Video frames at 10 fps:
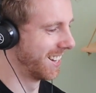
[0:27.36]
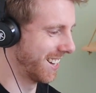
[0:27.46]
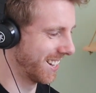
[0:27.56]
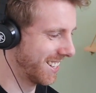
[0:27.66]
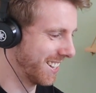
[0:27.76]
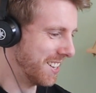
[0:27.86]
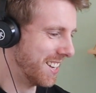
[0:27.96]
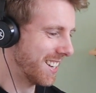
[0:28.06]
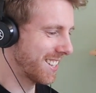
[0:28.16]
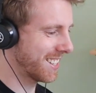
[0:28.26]
she
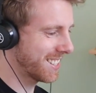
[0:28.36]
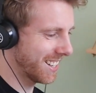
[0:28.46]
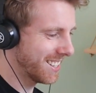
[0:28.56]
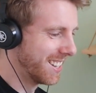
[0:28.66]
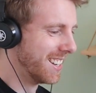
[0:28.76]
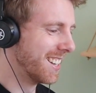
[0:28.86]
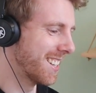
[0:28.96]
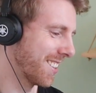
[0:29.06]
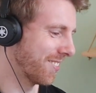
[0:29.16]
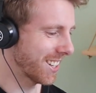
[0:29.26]

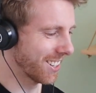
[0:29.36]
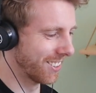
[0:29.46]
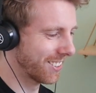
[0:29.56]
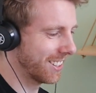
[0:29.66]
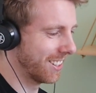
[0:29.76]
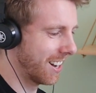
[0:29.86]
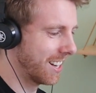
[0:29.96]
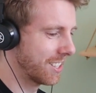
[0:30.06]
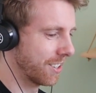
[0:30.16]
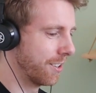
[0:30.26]
said something along the
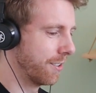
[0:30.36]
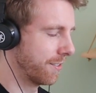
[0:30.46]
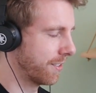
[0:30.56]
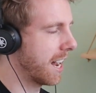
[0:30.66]
lines of